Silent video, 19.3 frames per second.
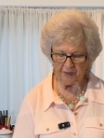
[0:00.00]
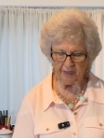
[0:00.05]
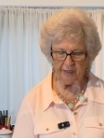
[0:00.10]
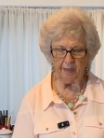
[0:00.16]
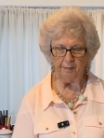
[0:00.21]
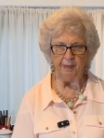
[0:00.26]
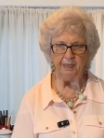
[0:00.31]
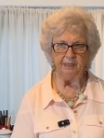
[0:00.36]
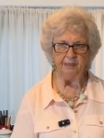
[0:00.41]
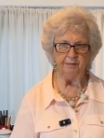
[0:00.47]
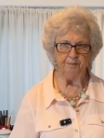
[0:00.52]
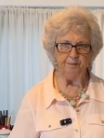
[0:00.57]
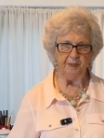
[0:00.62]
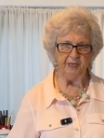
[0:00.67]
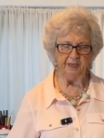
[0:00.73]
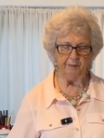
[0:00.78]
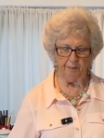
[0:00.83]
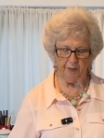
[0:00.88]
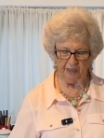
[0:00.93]
They made these
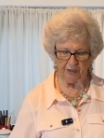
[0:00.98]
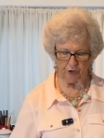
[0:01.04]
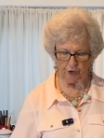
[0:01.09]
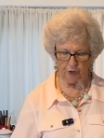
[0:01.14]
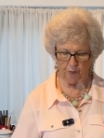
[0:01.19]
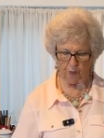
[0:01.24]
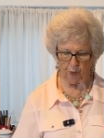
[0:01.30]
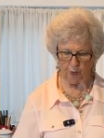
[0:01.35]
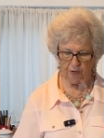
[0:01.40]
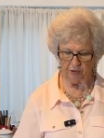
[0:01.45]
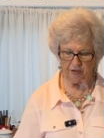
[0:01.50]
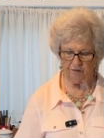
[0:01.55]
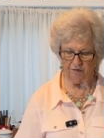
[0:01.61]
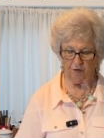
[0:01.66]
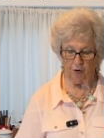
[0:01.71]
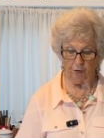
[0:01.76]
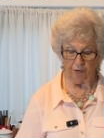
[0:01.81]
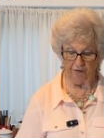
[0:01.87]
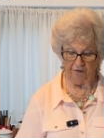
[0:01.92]
big picture boards of
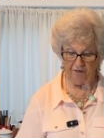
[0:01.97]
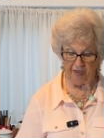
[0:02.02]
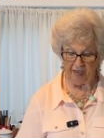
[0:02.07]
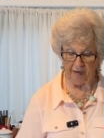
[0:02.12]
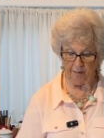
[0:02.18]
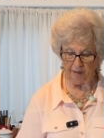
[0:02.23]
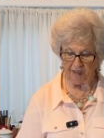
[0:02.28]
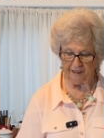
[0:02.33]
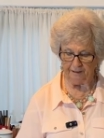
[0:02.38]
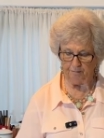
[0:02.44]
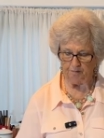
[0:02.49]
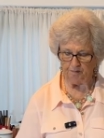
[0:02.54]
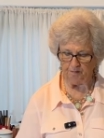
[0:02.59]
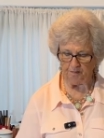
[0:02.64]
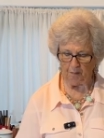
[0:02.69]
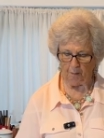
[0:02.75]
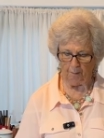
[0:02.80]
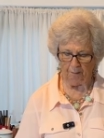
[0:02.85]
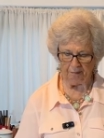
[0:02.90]
all the family.
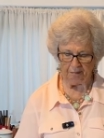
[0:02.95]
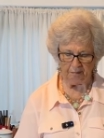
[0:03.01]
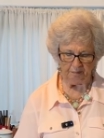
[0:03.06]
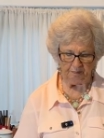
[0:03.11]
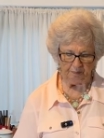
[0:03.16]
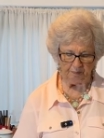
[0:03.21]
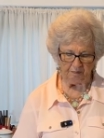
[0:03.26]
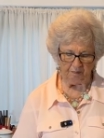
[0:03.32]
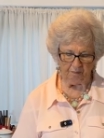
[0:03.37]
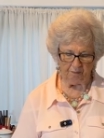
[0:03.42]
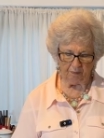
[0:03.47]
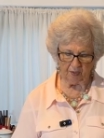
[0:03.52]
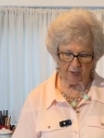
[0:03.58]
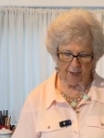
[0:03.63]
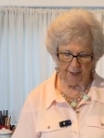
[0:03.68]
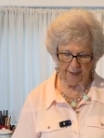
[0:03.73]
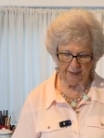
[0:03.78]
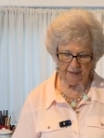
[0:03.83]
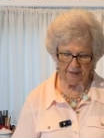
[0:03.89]

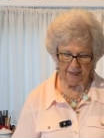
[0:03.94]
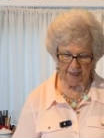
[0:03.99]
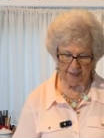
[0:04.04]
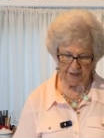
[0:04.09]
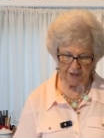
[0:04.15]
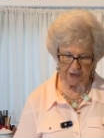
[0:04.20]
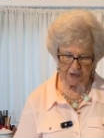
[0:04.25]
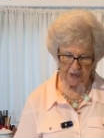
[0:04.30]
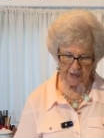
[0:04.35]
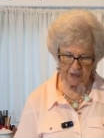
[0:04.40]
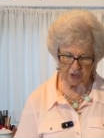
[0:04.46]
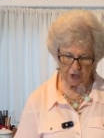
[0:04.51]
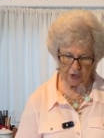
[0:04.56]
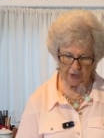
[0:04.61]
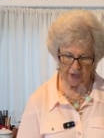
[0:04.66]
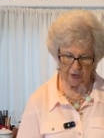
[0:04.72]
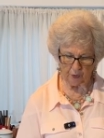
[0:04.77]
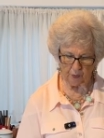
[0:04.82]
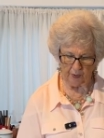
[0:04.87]
And she's
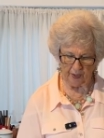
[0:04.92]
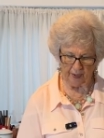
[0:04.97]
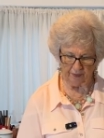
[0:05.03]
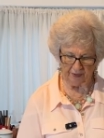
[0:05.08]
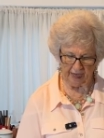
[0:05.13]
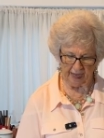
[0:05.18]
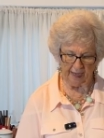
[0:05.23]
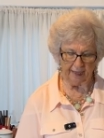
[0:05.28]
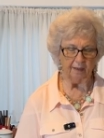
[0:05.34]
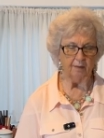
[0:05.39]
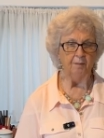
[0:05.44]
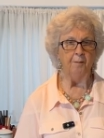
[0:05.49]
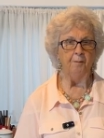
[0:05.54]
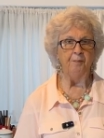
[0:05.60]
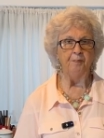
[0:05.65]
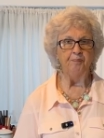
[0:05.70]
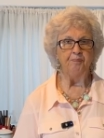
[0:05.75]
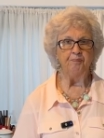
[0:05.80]
looking around at them.